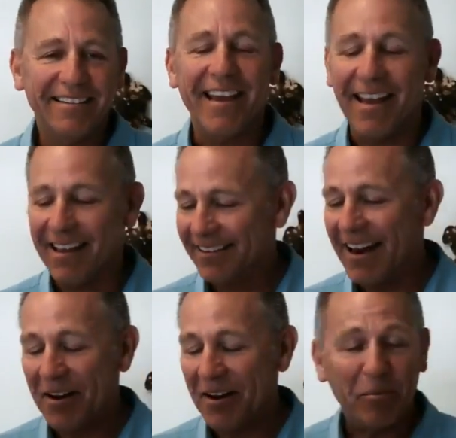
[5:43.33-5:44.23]

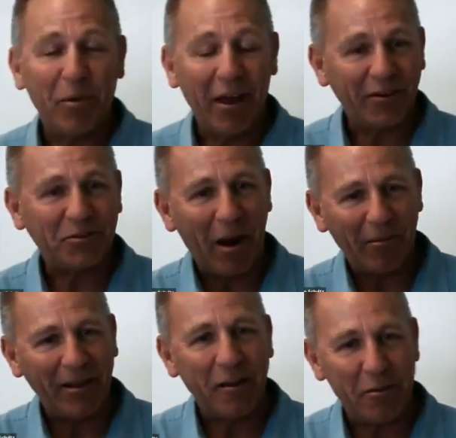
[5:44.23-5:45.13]
Yeah. Your brother's
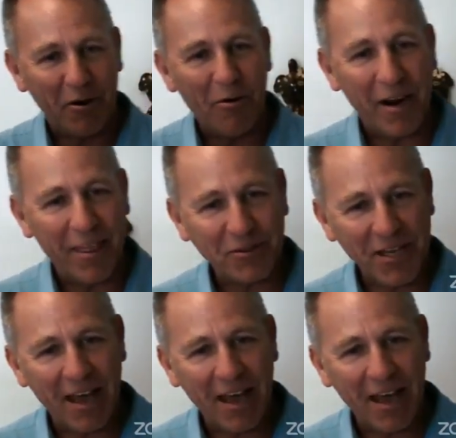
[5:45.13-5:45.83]
probably going to throw one of those out